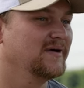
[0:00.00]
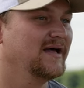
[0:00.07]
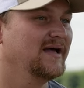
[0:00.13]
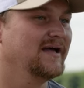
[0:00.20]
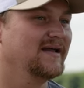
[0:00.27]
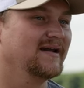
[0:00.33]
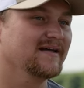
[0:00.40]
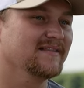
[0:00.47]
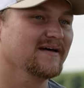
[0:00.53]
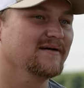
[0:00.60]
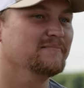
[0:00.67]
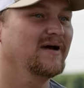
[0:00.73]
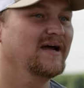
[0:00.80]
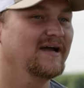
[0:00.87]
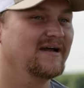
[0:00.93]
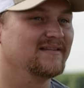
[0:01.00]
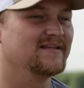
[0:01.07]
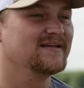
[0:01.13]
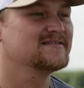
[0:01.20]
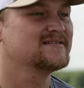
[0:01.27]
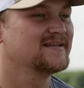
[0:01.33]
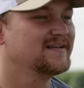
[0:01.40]
And i thought, man,
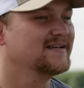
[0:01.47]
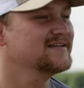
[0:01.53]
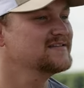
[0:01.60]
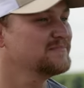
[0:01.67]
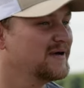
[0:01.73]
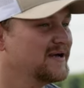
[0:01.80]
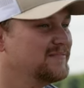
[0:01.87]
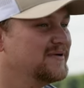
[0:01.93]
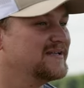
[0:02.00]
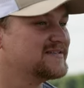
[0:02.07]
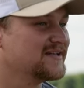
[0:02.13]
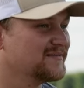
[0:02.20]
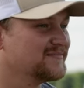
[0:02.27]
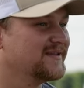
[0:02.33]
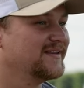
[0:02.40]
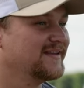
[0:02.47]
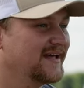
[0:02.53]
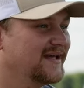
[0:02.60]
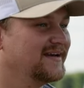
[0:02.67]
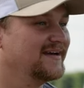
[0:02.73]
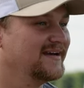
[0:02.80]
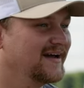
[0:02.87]
this, this may be something
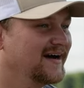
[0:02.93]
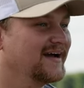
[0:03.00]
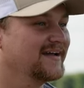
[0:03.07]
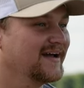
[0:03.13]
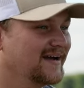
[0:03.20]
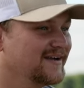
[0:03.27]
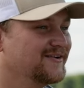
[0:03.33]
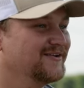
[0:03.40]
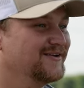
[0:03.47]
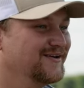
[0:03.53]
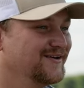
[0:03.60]
that I, I could